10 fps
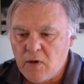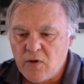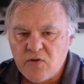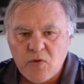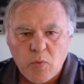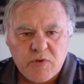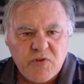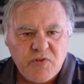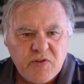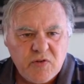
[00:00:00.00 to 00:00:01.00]
So what
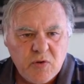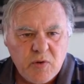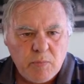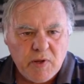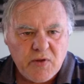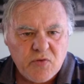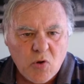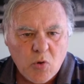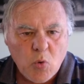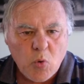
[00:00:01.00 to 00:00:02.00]
does he do? He plays
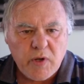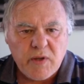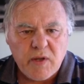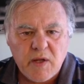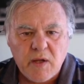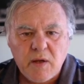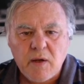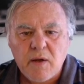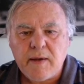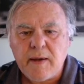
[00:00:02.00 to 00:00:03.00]
queen there,
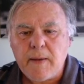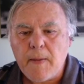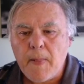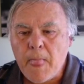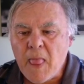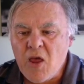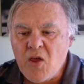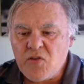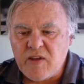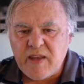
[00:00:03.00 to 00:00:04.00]
okay?
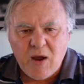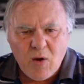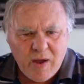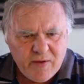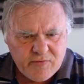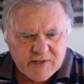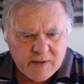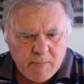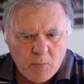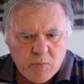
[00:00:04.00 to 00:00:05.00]
So now I have to
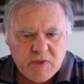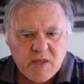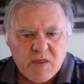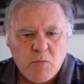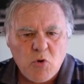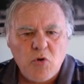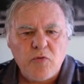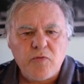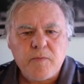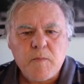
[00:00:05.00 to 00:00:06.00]
come up with another
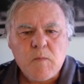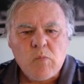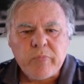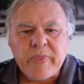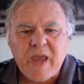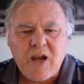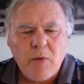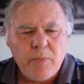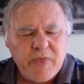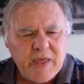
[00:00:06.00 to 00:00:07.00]
move. And
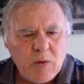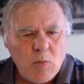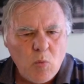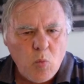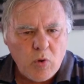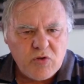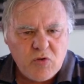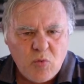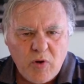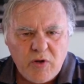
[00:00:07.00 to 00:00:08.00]
I'm thinking, well, what
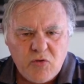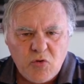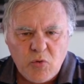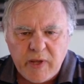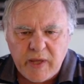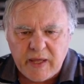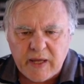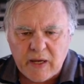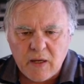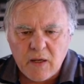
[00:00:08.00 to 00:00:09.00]
do I do here?